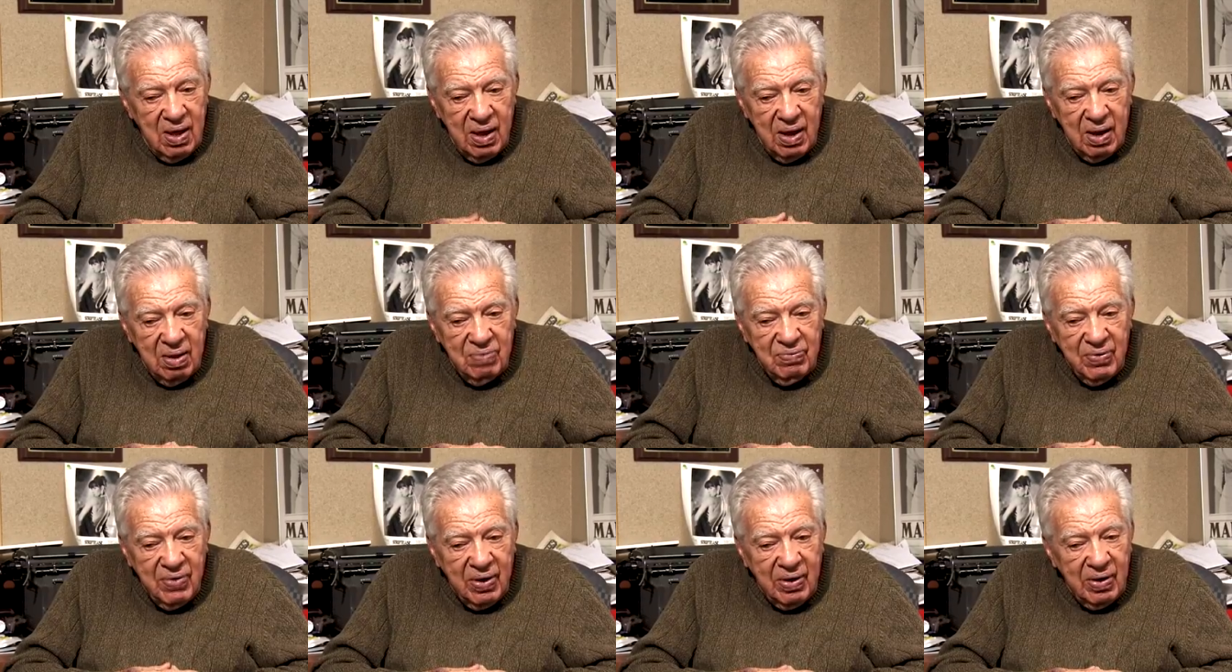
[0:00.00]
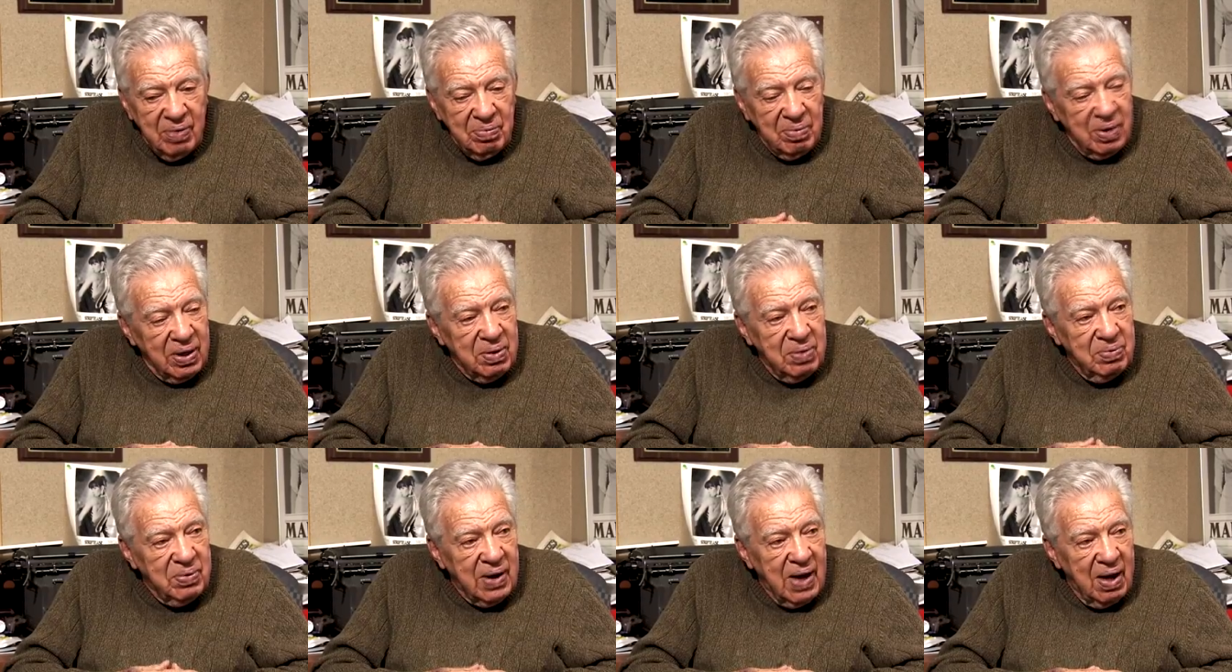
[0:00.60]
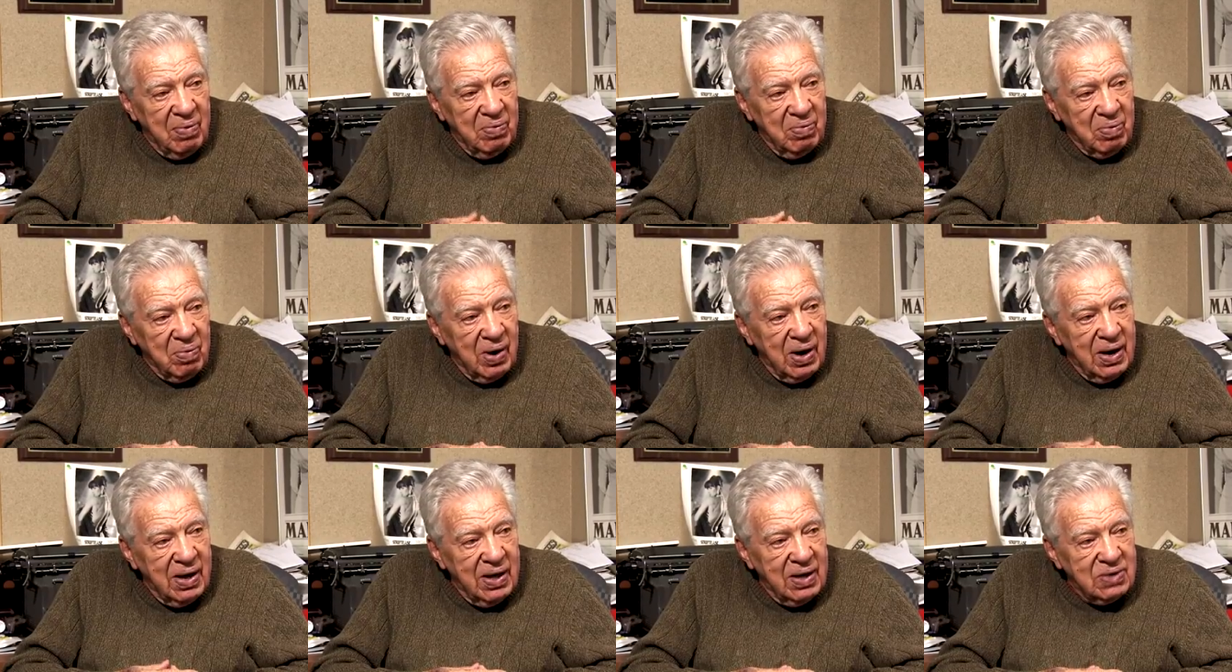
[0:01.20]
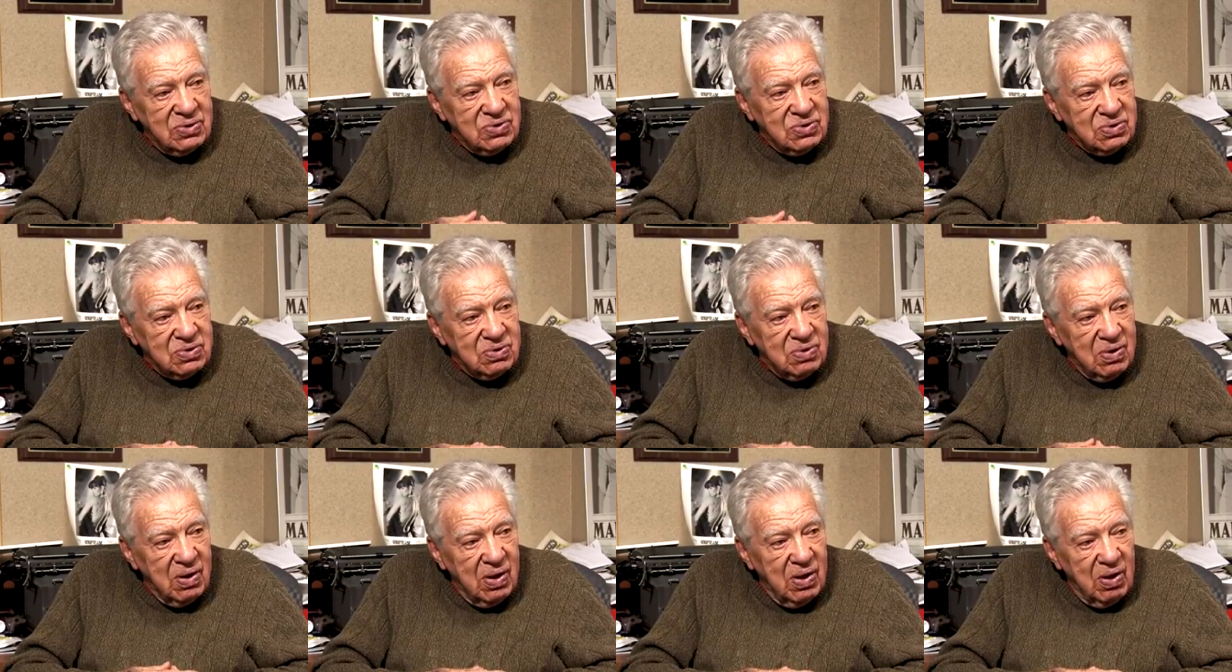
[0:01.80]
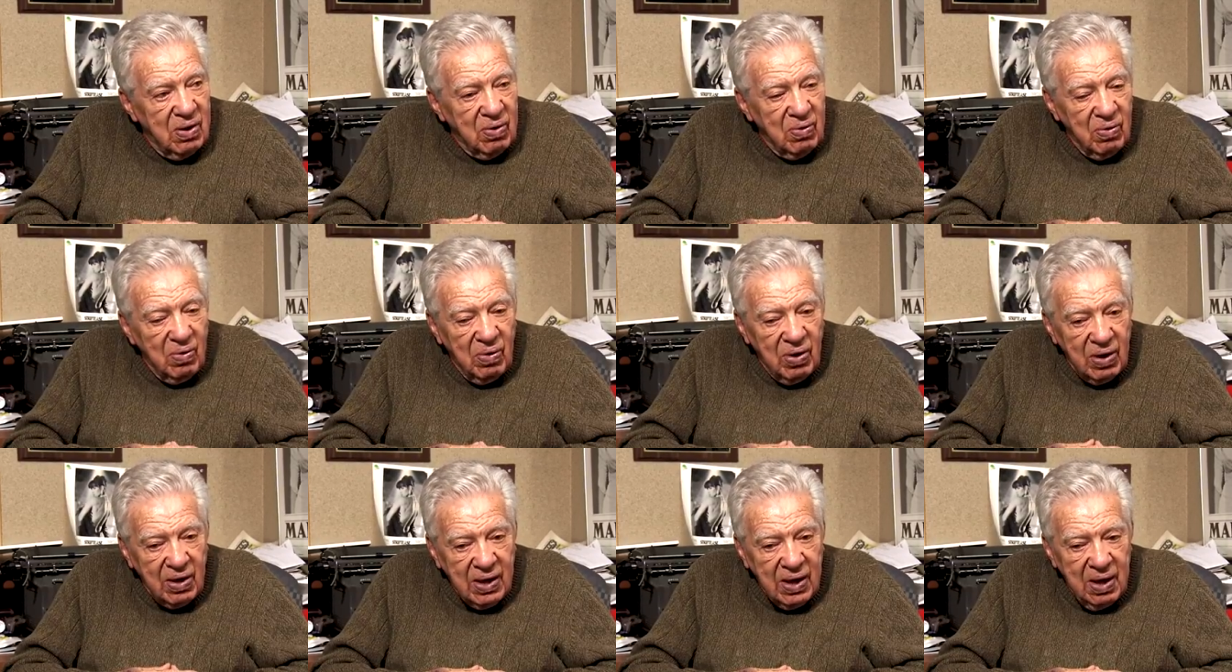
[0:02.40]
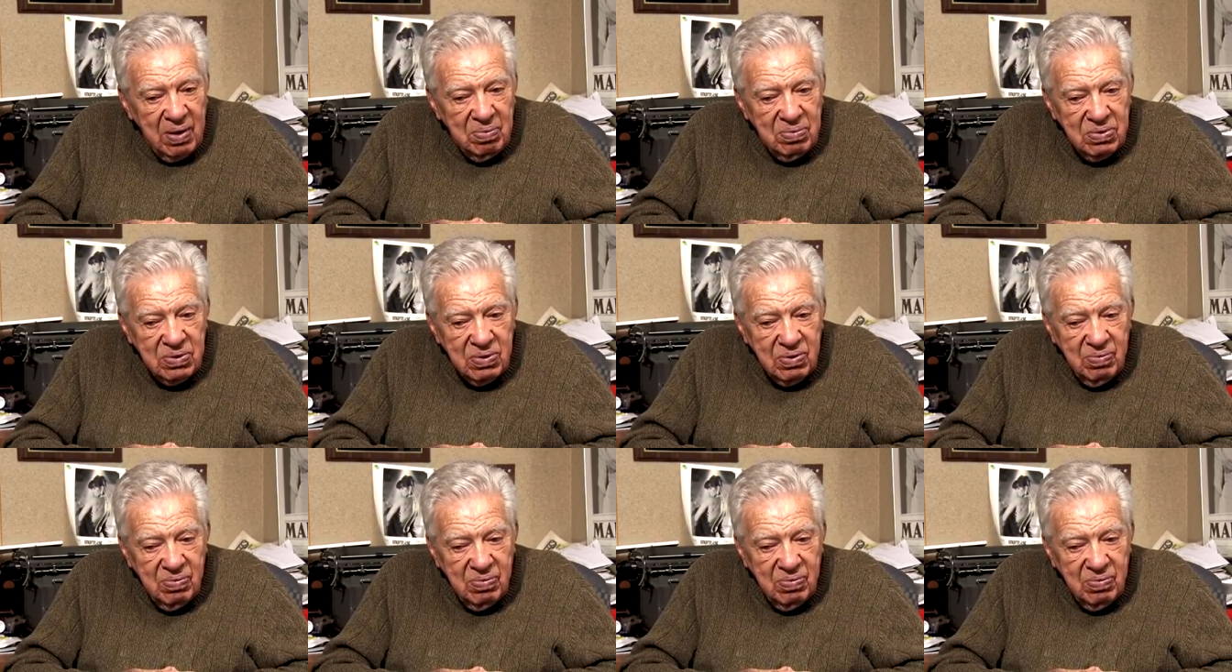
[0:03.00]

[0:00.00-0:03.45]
and invariably he would have the right answers for all the games.